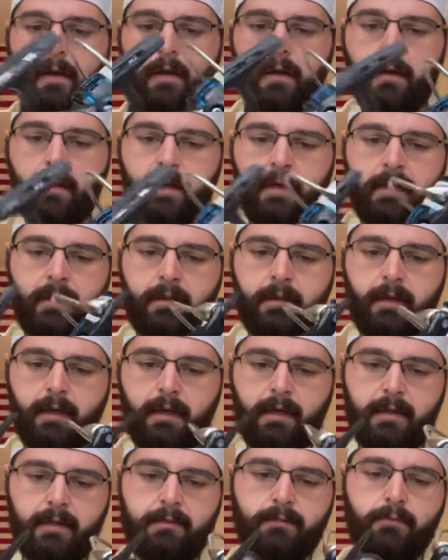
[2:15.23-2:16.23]
And
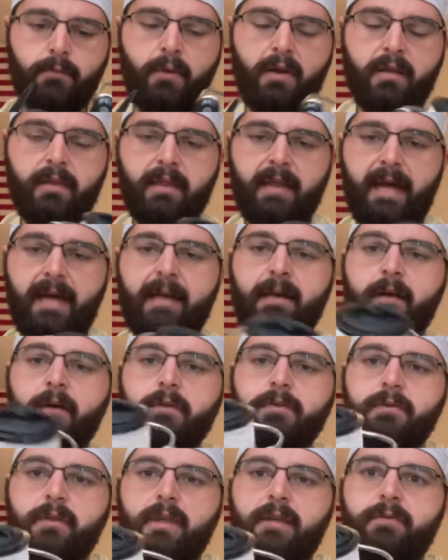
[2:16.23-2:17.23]
with that, it
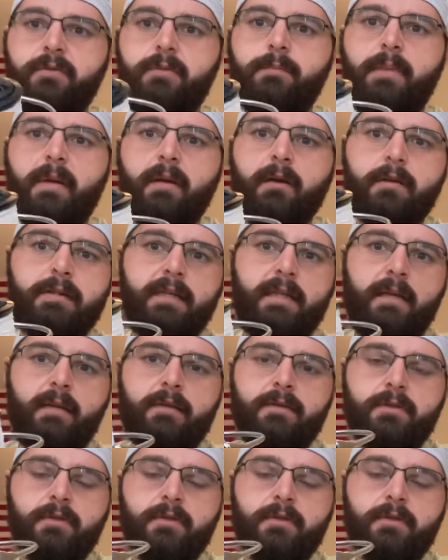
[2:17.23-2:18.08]
also gives you bigger teeth,